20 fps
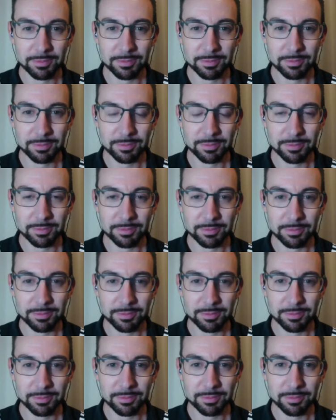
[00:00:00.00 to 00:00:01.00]

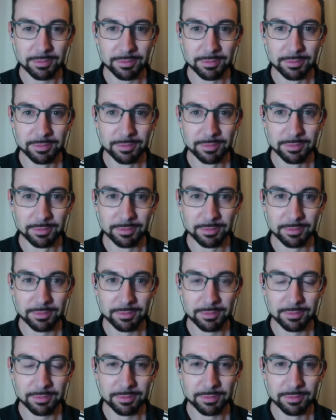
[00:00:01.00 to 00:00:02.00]

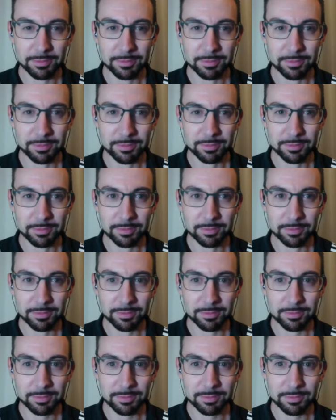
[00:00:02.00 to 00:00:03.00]
(not speaking)